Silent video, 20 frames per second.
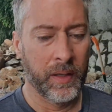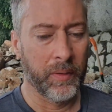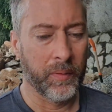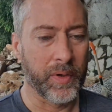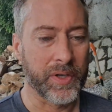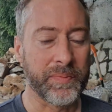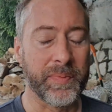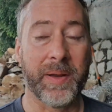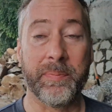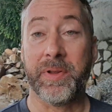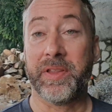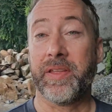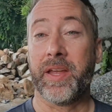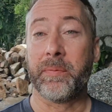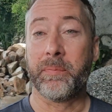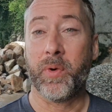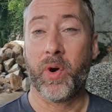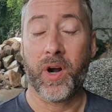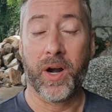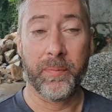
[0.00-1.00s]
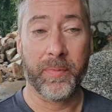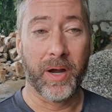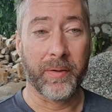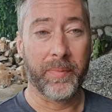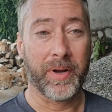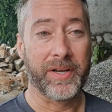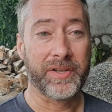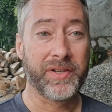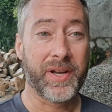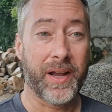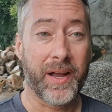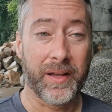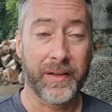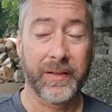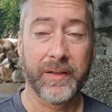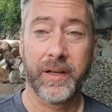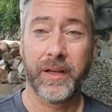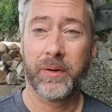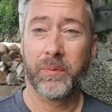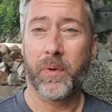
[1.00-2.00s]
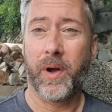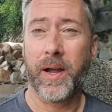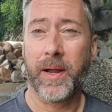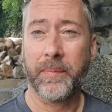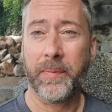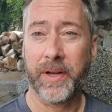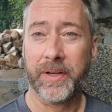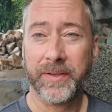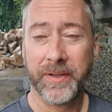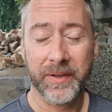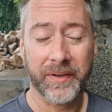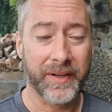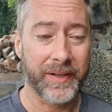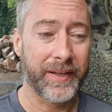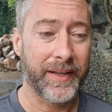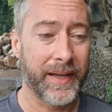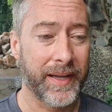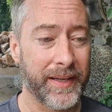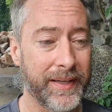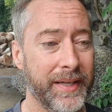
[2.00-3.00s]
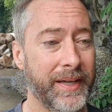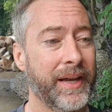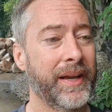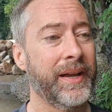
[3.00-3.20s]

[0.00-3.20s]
Which made me think more about my childhood. Why am I doing that?